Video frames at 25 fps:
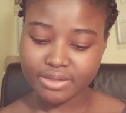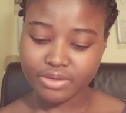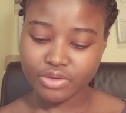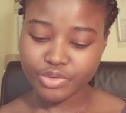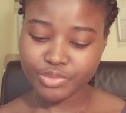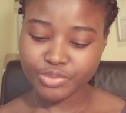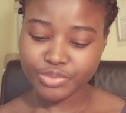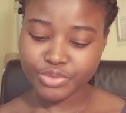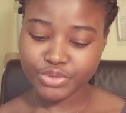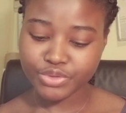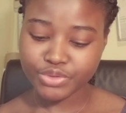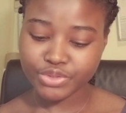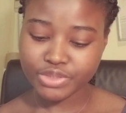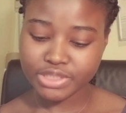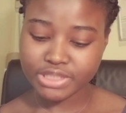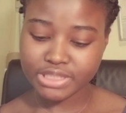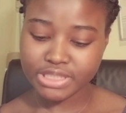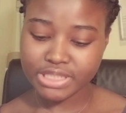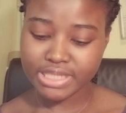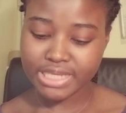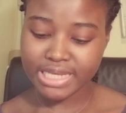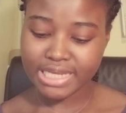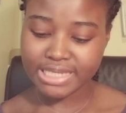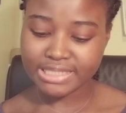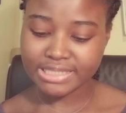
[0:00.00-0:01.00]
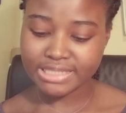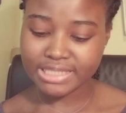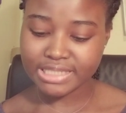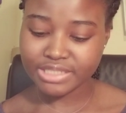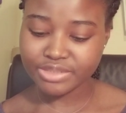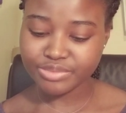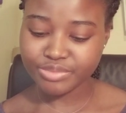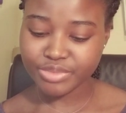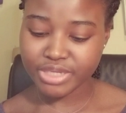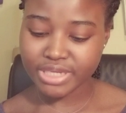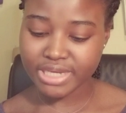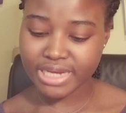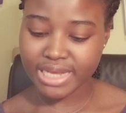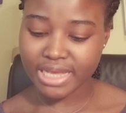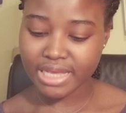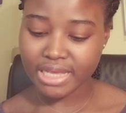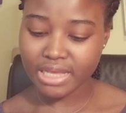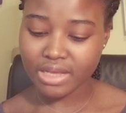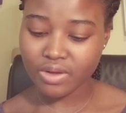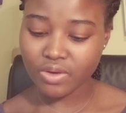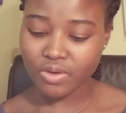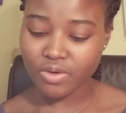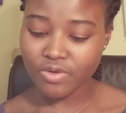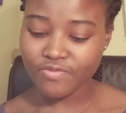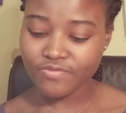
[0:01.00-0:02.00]
community assessment
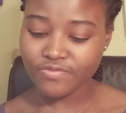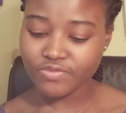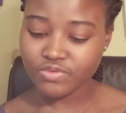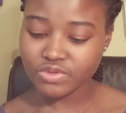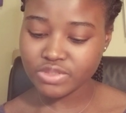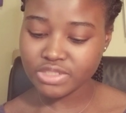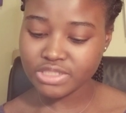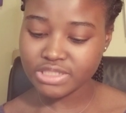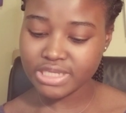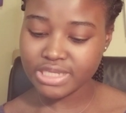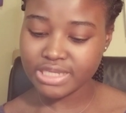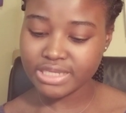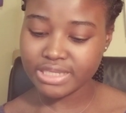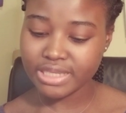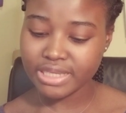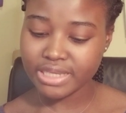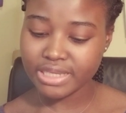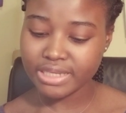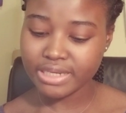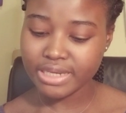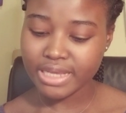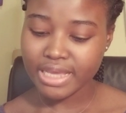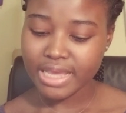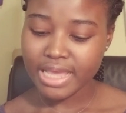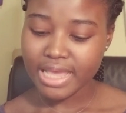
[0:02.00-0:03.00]
are often stated